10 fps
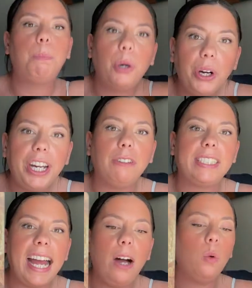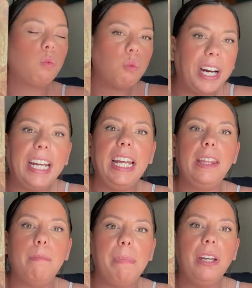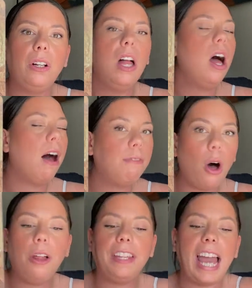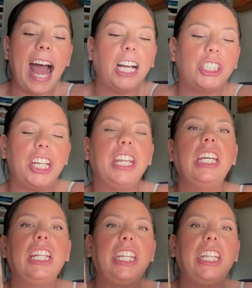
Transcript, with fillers: put it down right in the middle of all the action.